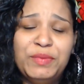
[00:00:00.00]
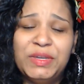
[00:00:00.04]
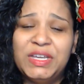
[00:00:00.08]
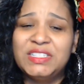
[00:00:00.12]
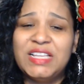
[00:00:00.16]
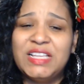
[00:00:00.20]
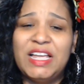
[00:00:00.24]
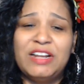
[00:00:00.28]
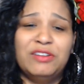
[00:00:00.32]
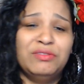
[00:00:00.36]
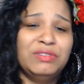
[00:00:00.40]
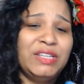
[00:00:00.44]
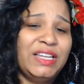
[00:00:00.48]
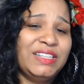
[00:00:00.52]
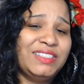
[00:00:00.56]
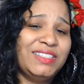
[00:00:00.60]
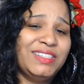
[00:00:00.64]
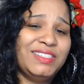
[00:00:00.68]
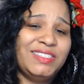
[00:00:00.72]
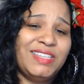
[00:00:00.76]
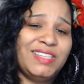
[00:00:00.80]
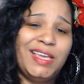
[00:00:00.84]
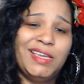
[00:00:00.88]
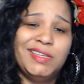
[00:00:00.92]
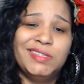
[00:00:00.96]
because I don't like
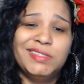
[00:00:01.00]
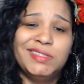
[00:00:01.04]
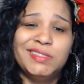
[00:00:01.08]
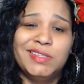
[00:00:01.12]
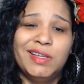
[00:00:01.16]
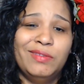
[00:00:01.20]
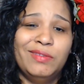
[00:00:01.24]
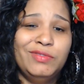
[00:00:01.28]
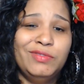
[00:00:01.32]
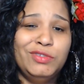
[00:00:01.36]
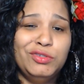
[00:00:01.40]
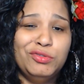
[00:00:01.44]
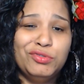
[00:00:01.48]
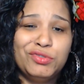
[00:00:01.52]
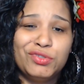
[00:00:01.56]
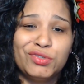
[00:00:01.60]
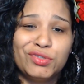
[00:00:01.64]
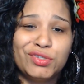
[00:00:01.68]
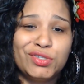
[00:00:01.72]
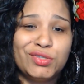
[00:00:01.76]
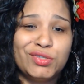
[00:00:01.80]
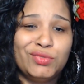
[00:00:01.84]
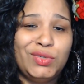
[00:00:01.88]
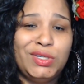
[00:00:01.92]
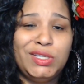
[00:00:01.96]
the taste of
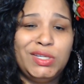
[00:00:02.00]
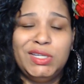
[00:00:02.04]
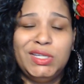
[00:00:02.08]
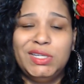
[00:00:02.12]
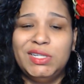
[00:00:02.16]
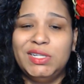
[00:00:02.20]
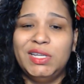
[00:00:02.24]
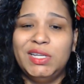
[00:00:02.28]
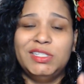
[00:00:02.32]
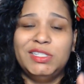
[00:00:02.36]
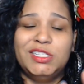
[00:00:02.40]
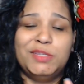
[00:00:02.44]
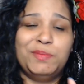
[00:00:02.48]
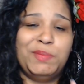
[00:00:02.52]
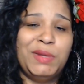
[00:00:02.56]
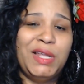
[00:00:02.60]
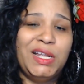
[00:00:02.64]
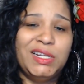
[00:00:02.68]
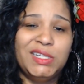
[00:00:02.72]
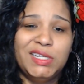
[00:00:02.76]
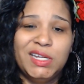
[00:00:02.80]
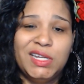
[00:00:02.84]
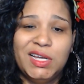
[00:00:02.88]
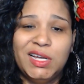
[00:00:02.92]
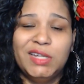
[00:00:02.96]
NutraSweet and
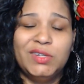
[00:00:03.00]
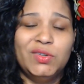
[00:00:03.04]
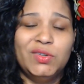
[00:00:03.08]
Splenda and